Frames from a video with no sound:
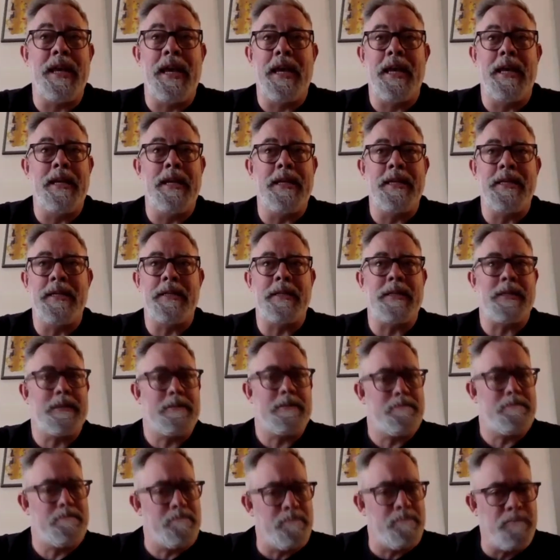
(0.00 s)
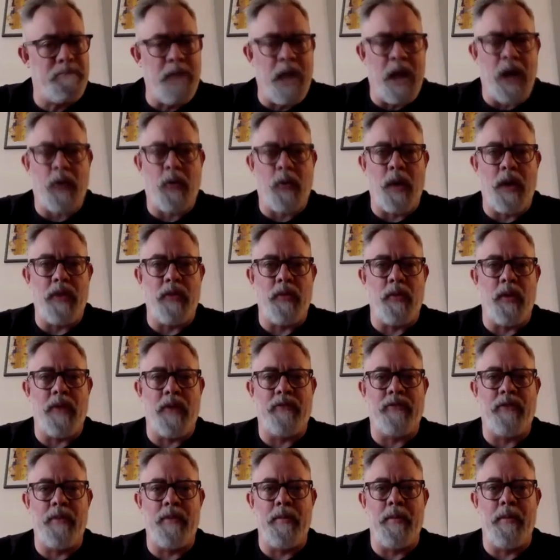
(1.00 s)
and just not quite in the
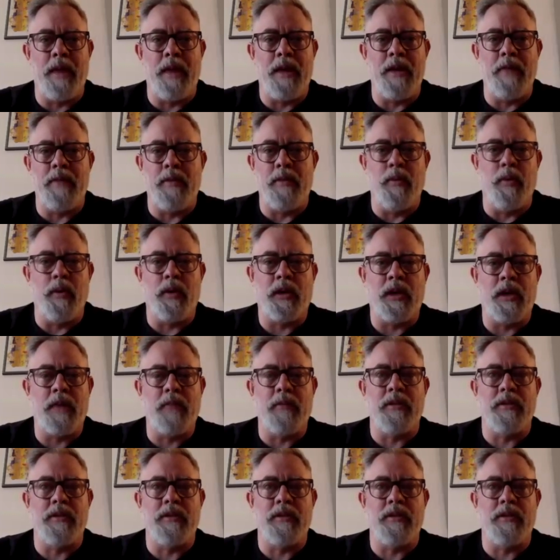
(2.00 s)
right frame of mind to be working,